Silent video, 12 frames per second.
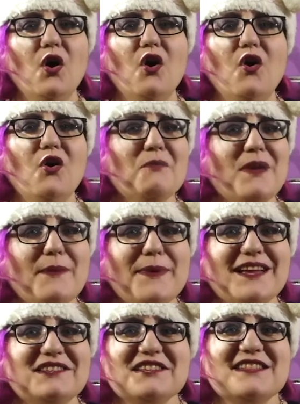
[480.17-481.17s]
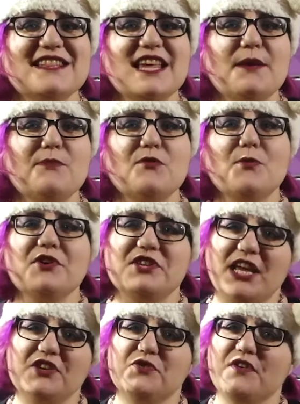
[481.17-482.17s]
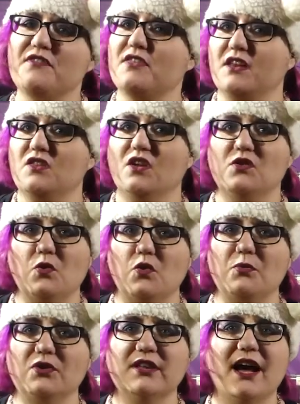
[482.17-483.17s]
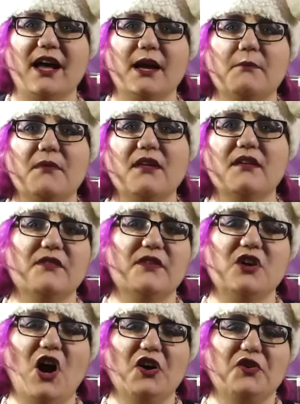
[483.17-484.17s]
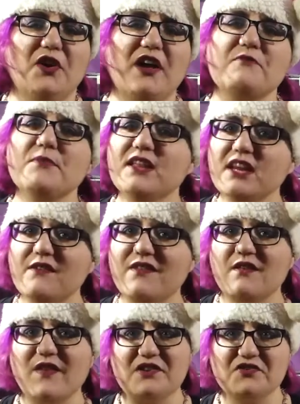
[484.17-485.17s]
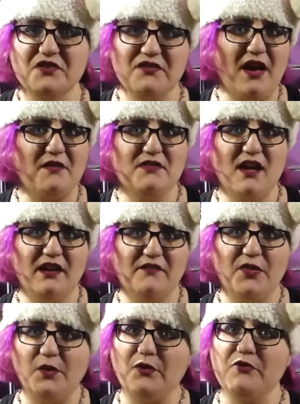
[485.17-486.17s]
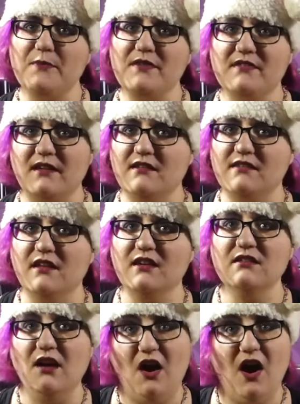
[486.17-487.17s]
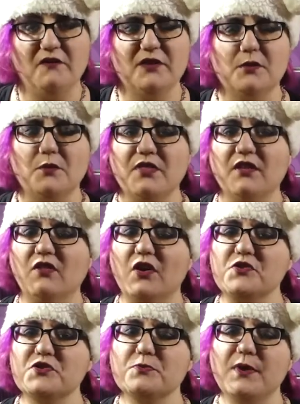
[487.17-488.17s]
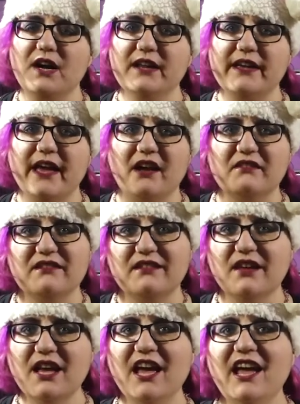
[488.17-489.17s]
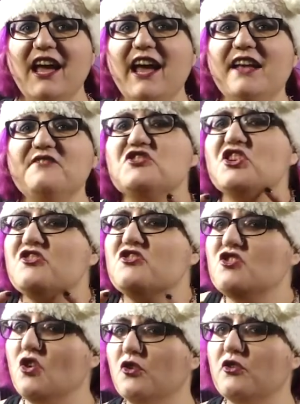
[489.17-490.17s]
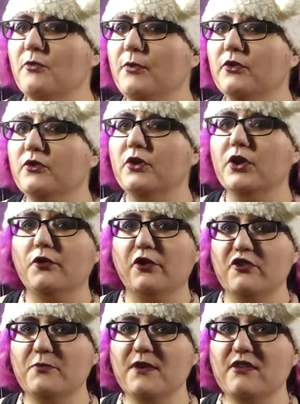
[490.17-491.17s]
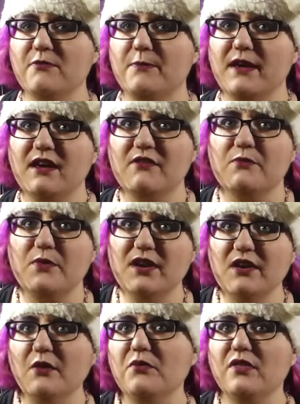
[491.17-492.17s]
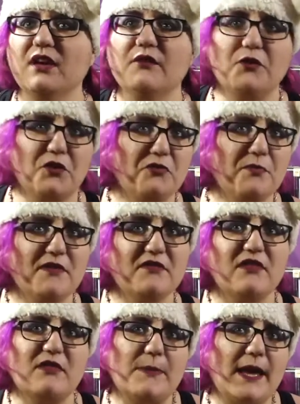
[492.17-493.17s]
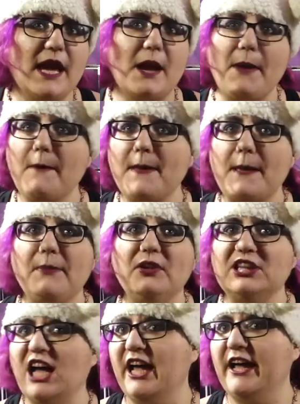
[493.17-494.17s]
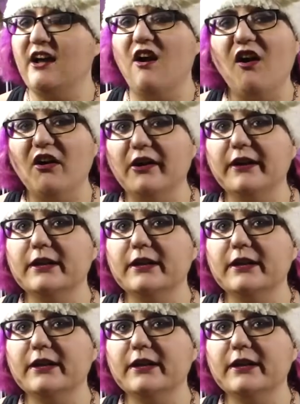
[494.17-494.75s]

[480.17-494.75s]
Or maybe it just seems more dangerous than the normal time. The Doctor has plenty of adventures outside of the Christmas season, often with a larger body count. It's just noticeable during Christmas because we don't think of Christmas as being about people dying hard.